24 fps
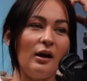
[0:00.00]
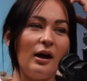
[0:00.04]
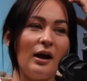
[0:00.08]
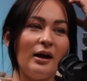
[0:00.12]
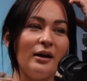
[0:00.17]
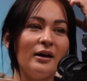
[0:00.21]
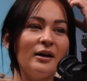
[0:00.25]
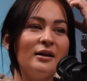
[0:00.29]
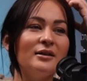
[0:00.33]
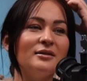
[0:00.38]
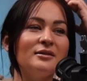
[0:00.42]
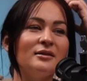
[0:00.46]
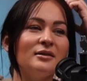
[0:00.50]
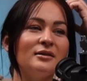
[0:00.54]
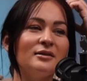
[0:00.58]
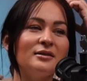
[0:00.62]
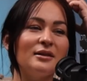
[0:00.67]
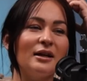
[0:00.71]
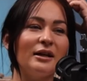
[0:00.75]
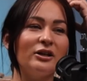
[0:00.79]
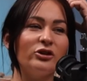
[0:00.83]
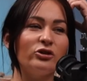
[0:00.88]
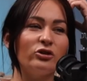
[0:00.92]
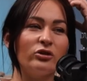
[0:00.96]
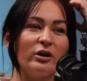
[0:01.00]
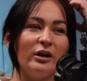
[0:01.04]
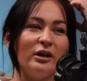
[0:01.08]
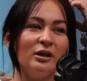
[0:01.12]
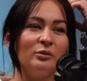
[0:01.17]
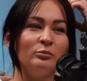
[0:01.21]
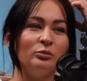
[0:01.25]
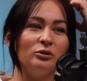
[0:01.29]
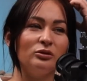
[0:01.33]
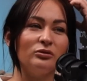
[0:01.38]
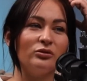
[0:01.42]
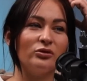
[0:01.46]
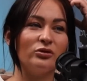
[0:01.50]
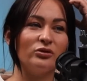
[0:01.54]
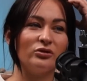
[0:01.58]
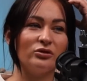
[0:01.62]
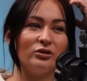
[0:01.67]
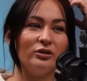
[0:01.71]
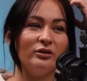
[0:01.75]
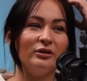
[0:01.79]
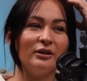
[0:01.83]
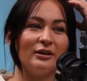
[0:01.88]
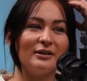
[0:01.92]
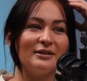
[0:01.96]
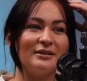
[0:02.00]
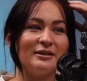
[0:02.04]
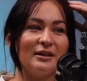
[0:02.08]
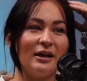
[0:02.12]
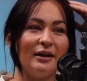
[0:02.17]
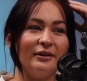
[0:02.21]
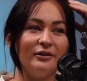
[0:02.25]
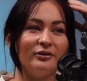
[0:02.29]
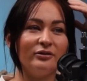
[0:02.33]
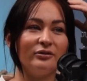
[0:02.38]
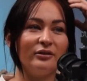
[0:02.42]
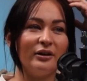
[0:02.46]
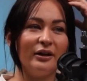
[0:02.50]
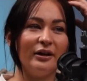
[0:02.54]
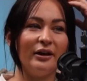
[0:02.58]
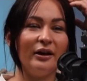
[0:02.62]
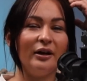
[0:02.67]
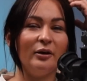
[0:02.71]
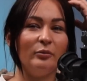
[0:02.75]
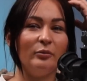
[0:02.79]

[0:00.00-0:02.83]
I guess it's like trainable to a certain extent, right?